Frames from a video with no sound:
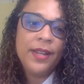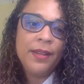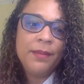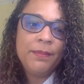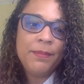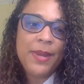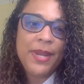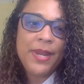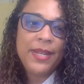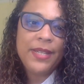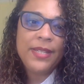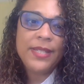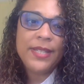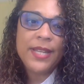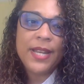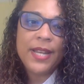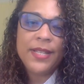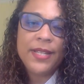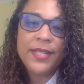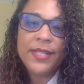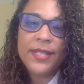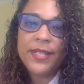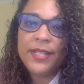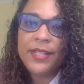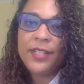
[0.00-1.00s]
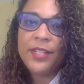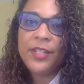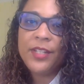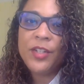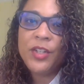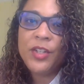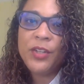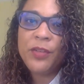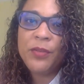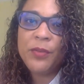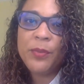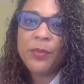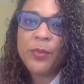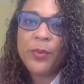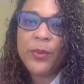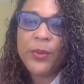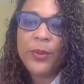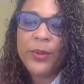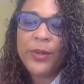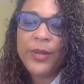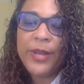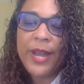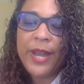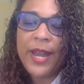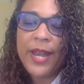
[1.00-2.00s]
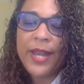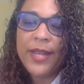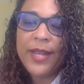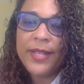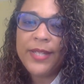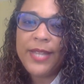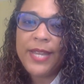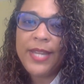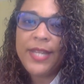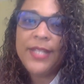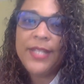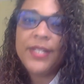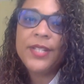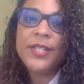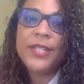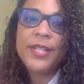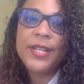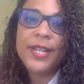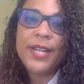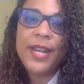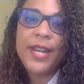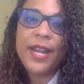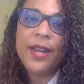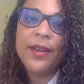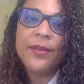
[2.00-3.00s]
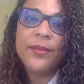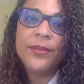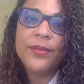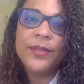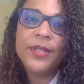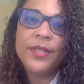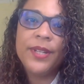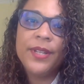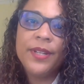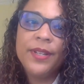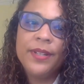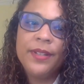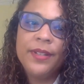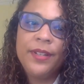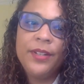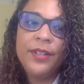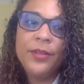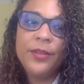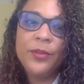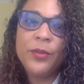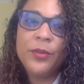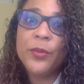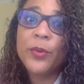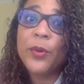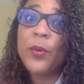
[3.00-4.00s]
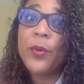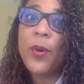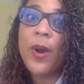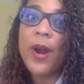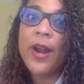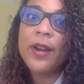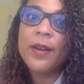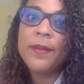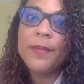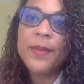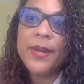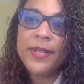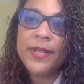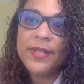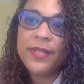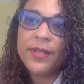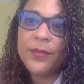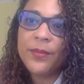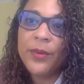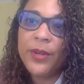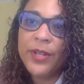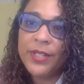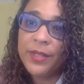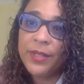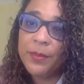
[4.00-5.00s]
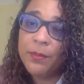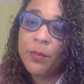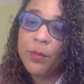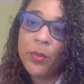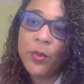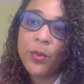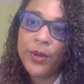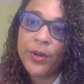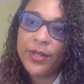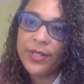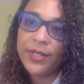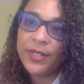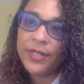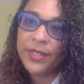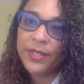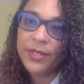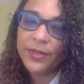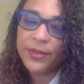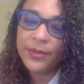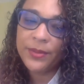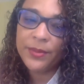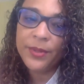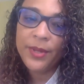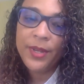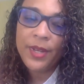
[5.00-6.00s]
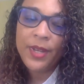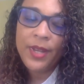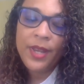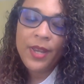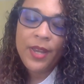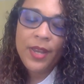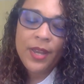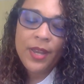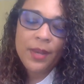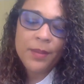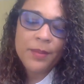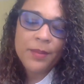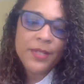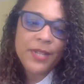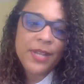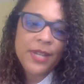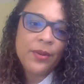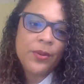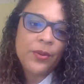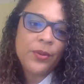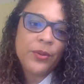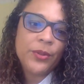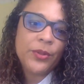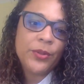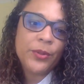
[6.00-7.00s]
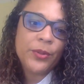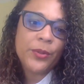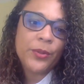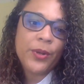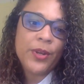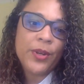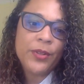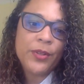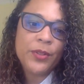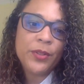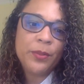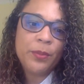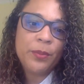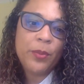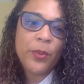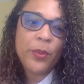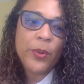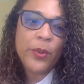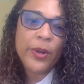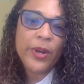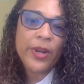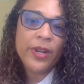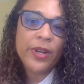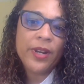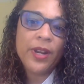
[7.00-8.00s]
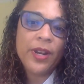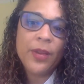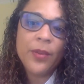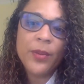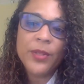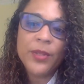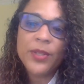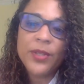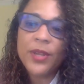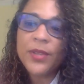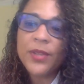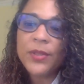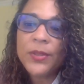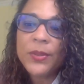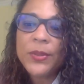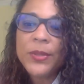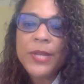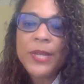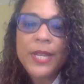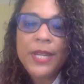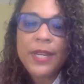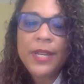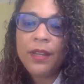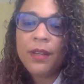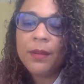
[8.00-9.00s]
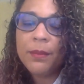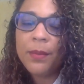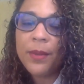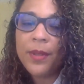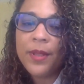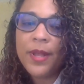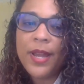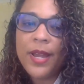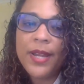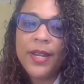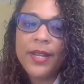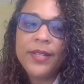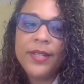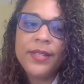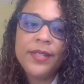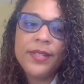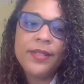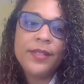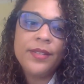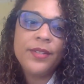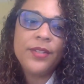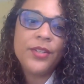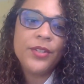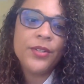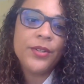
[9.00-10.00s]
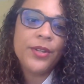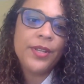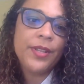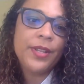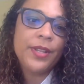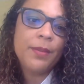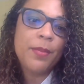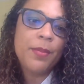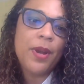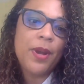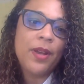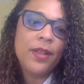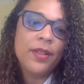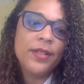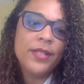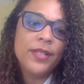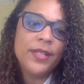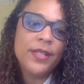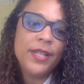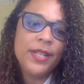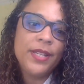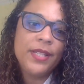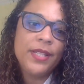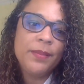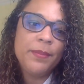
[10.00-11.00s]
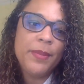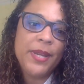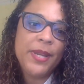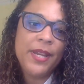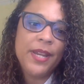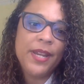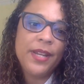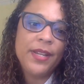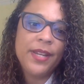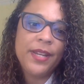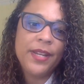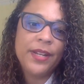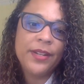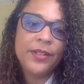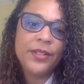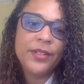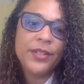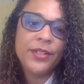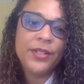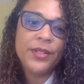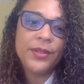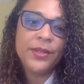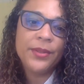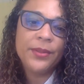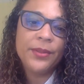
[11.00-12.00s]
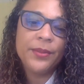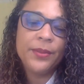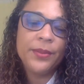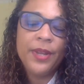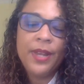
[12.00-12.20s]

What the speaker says: makes sense and is achievable and takes into account the requirements and what's important to stakeholders across the board. What's also key in compliance is ensuring that policy is being adhered to,